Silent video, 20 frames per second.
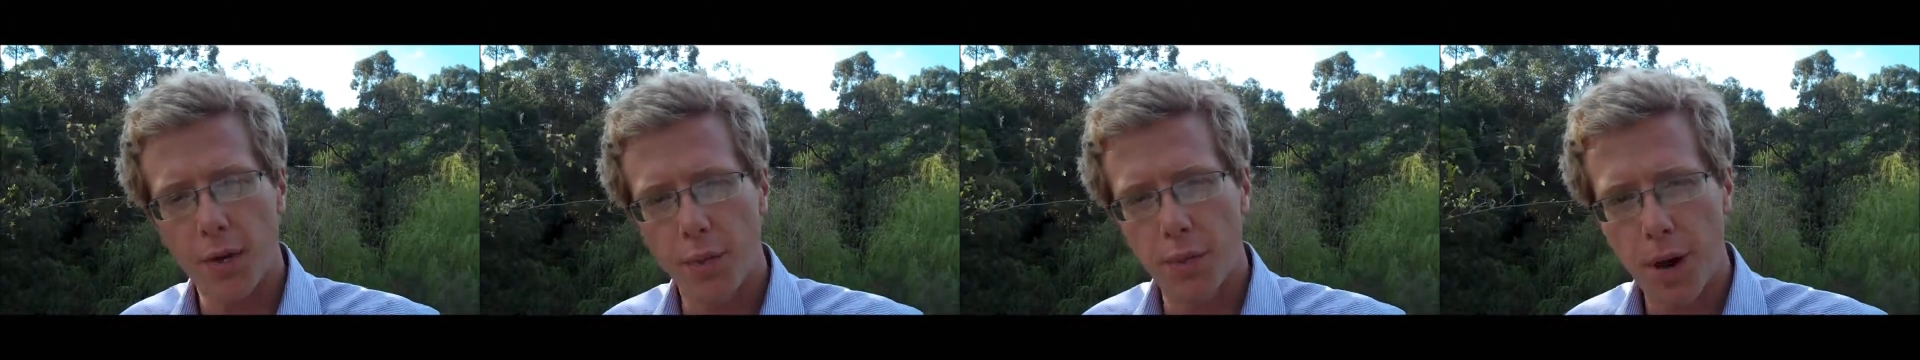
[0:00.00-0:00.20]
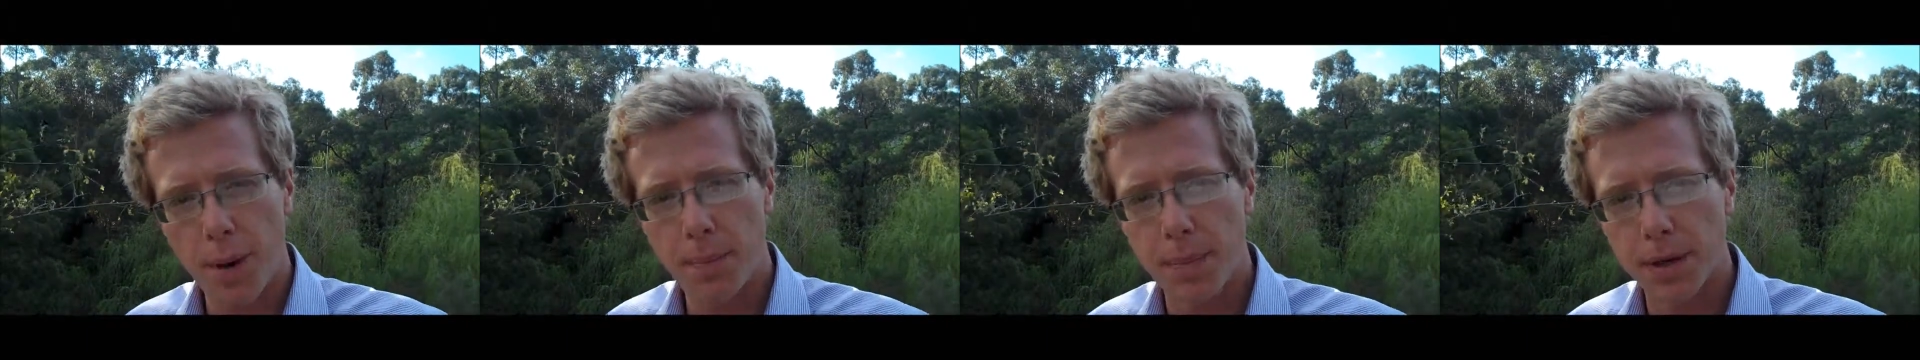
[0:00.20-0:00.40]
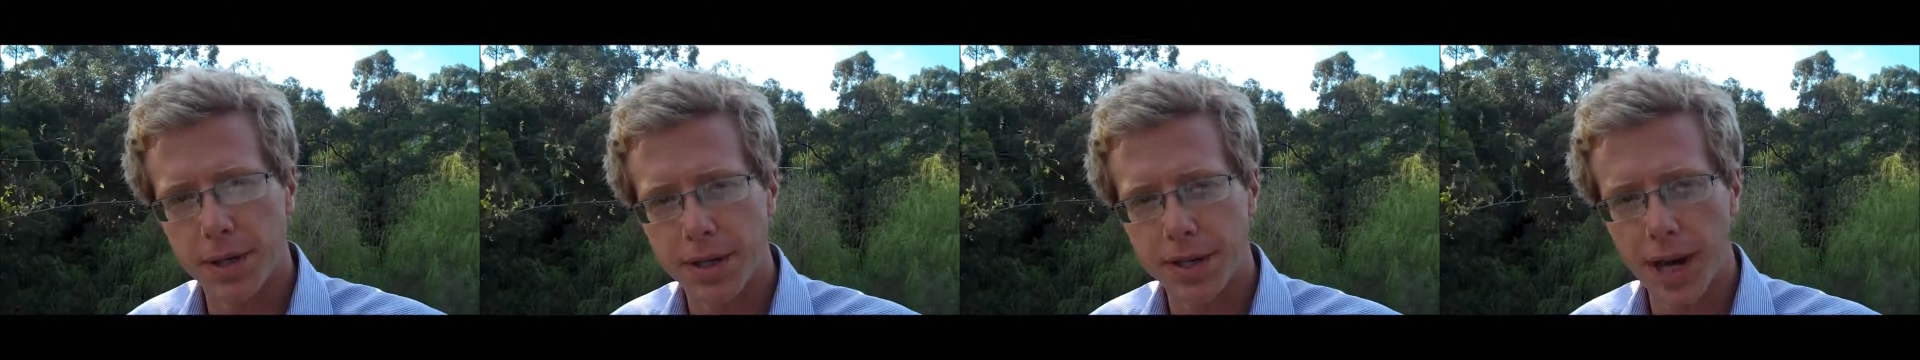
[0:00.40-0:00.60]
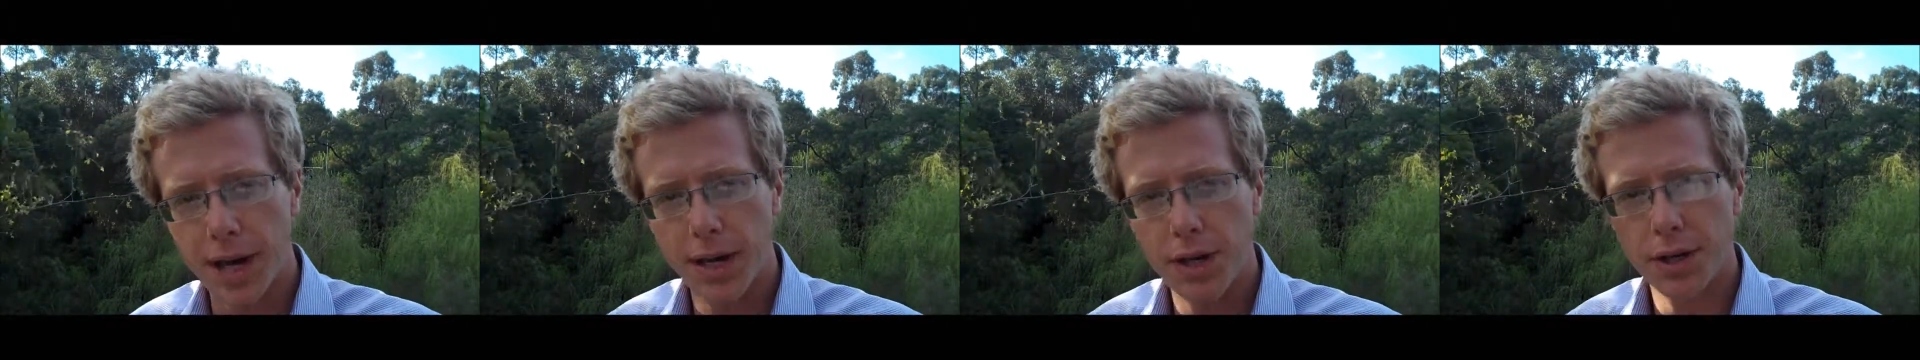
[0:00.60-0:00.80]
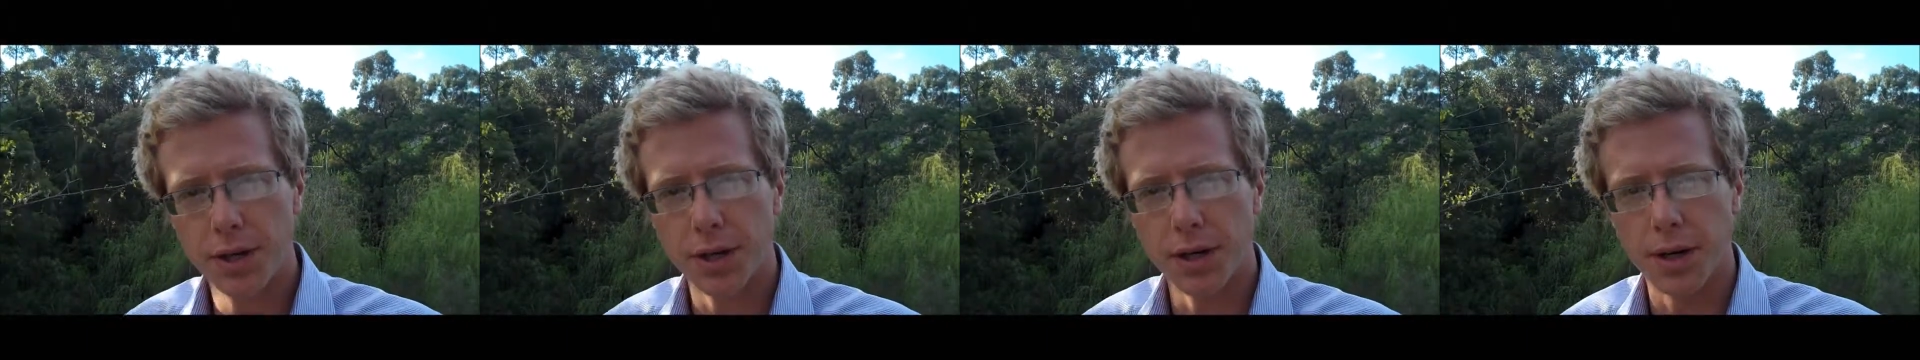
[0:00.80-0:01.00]

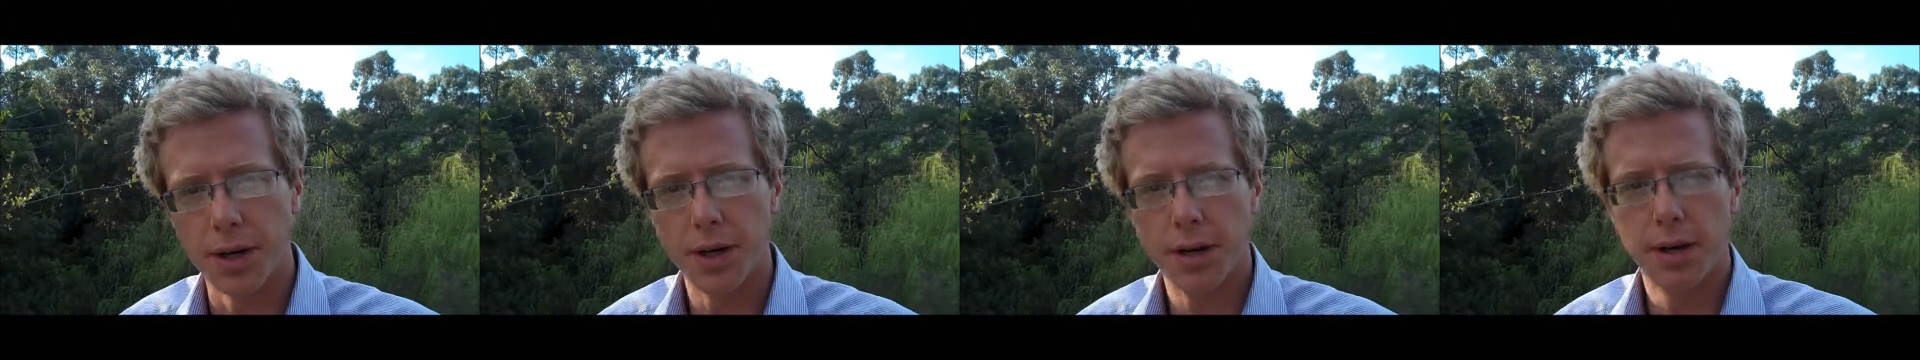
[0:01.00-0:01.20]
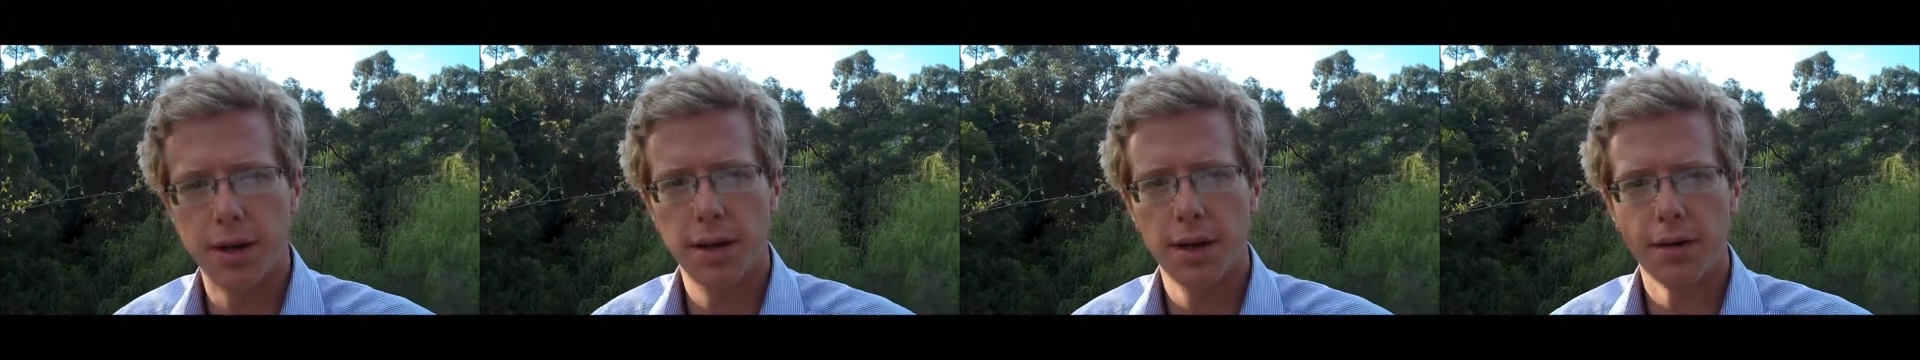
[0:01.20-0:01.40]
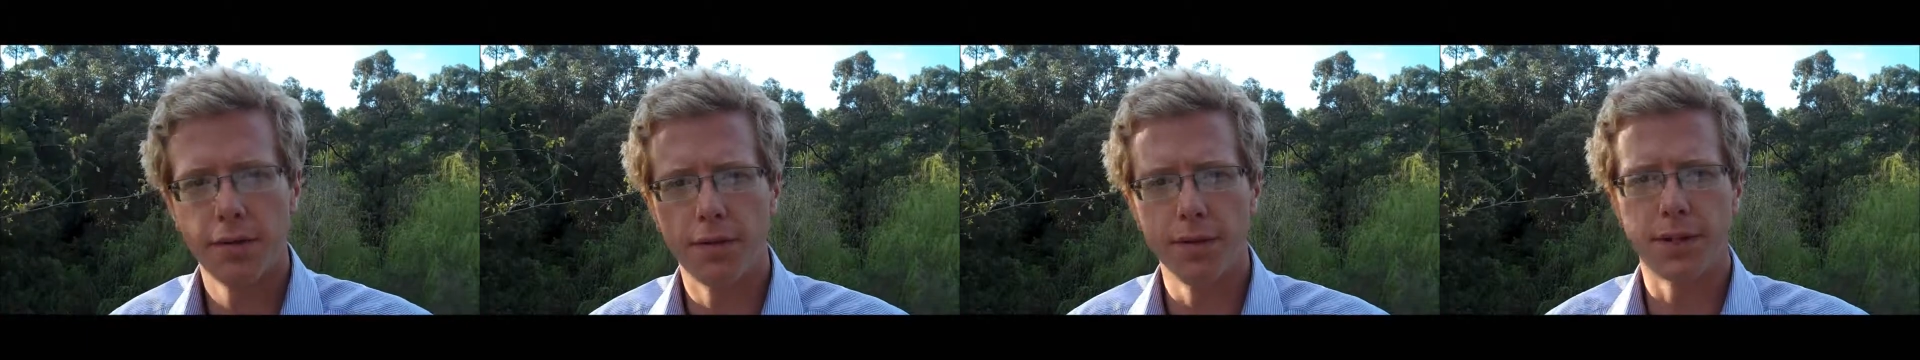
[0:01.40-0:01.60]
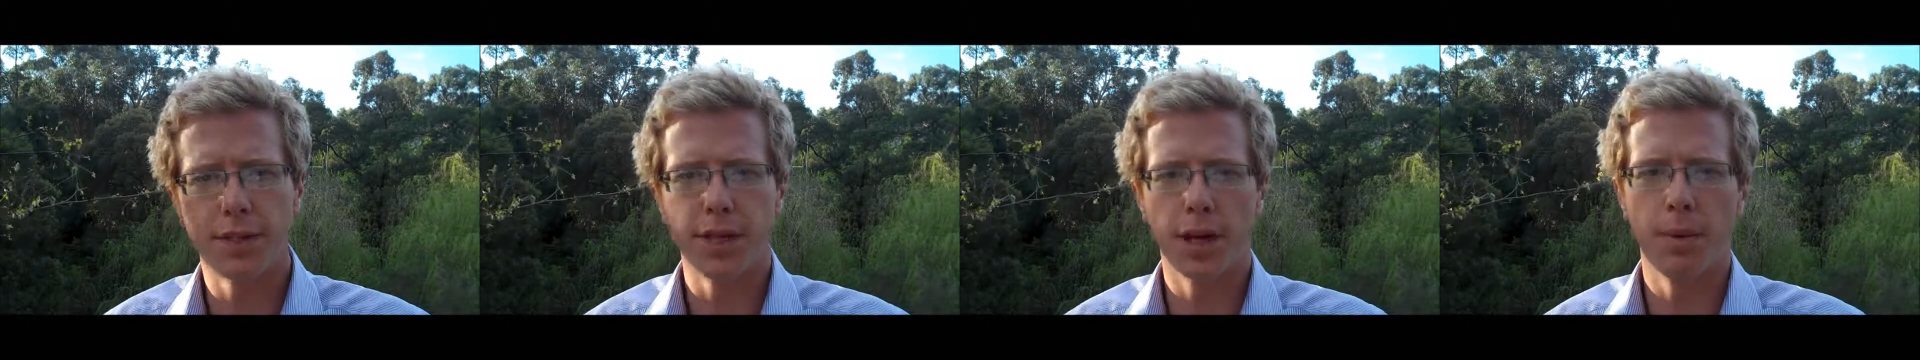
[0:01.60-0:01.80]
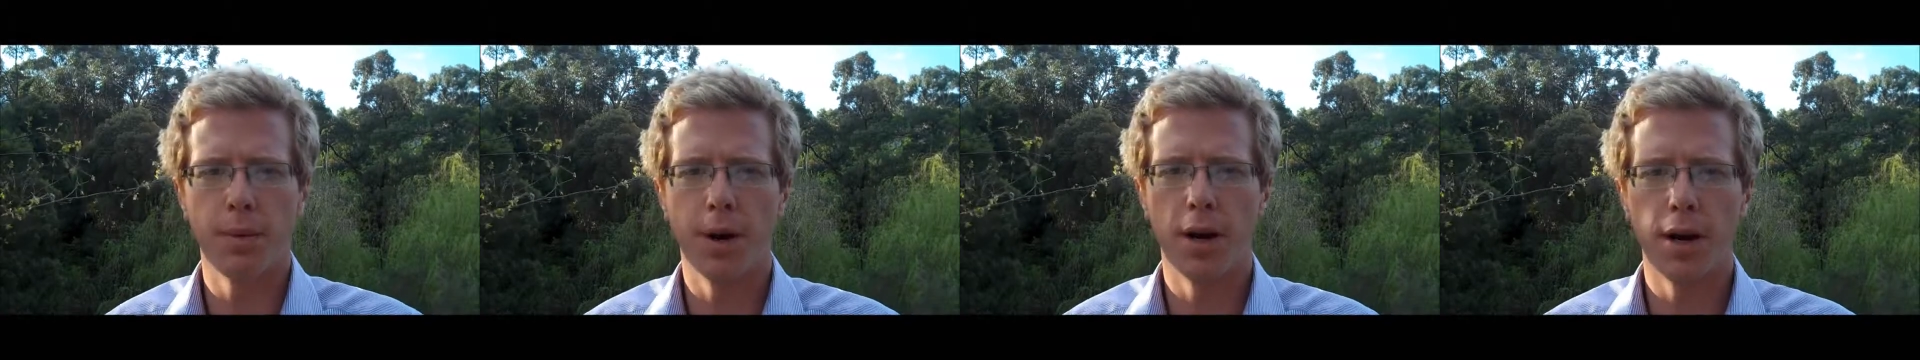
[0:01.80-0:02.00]
reputation for
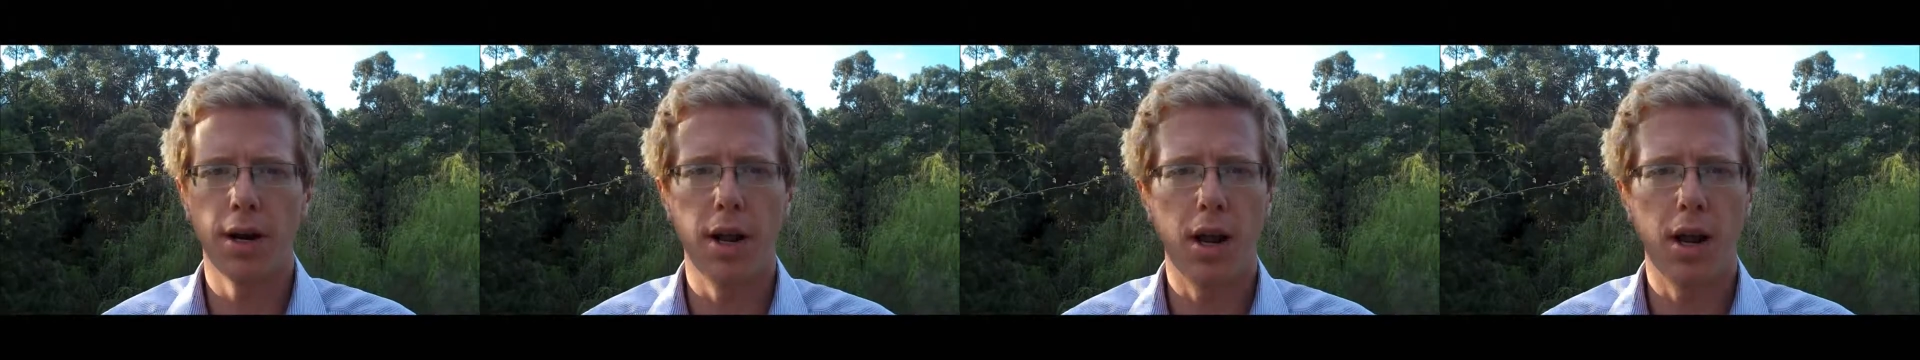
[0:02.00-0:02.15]
someone,